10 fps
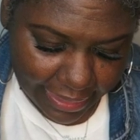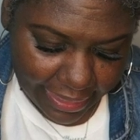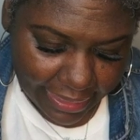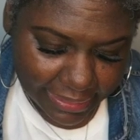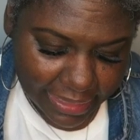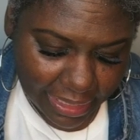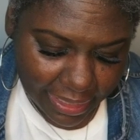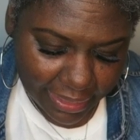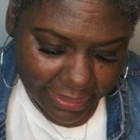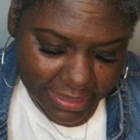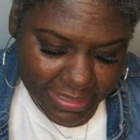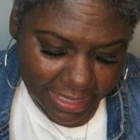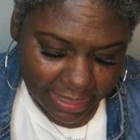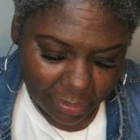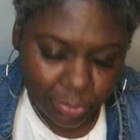And God is
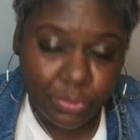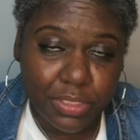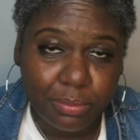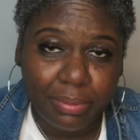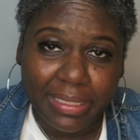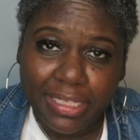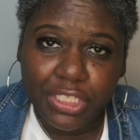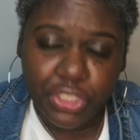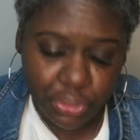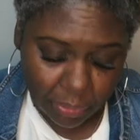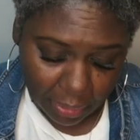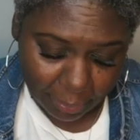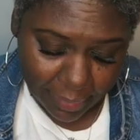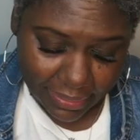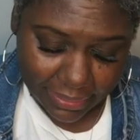able to bless you
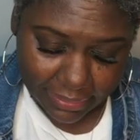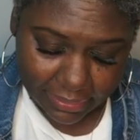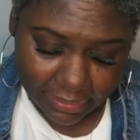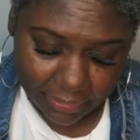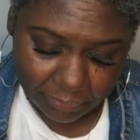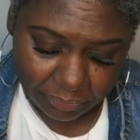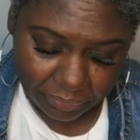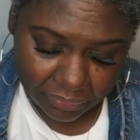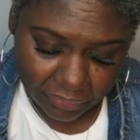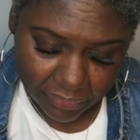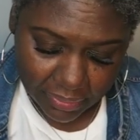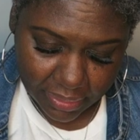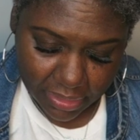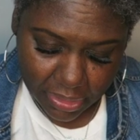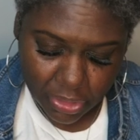abundantly,
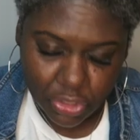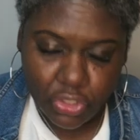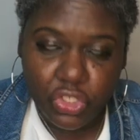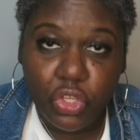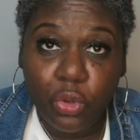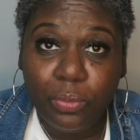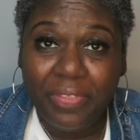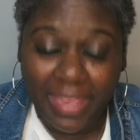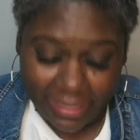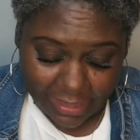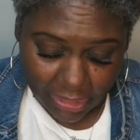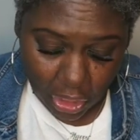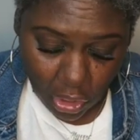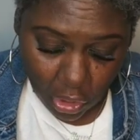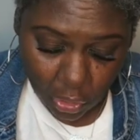so that in
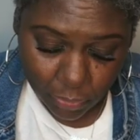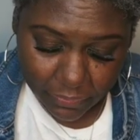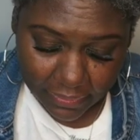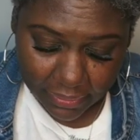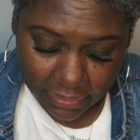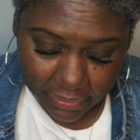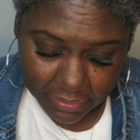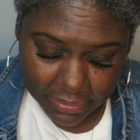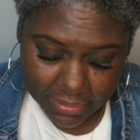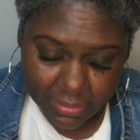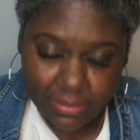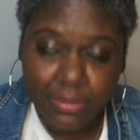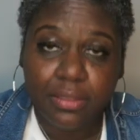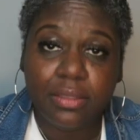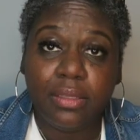all things
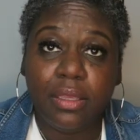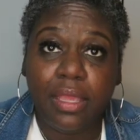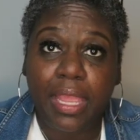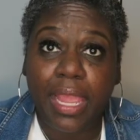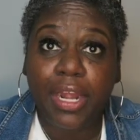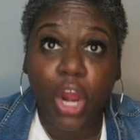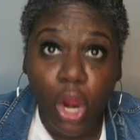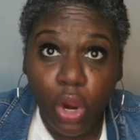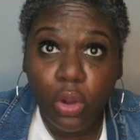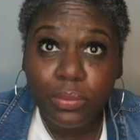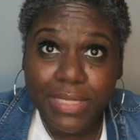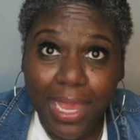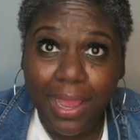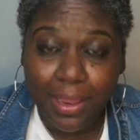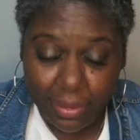at all
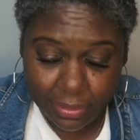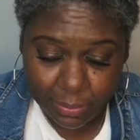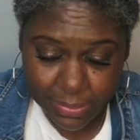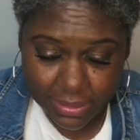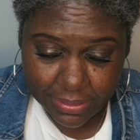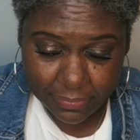times,